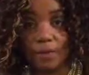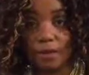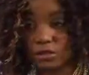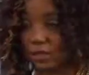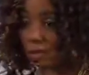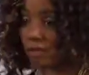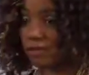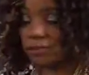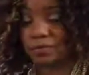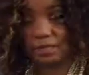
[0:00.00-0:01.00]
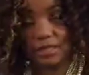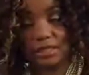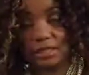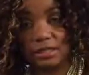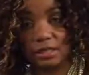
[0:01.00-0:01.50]
because they're over there
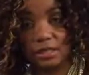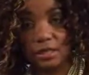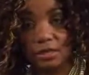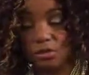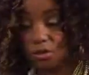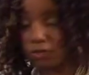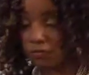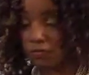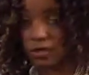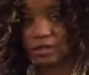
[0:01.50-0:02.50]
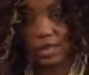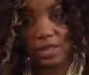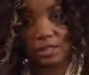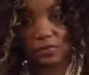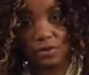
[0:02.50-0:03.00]
protecting the front
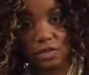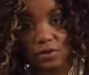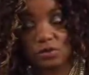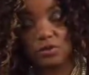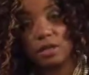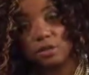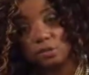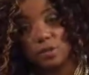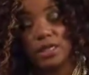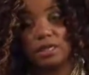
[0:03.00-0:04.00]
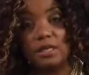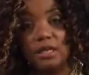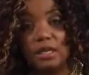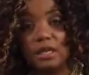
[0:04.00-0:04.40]
lines for us, so that we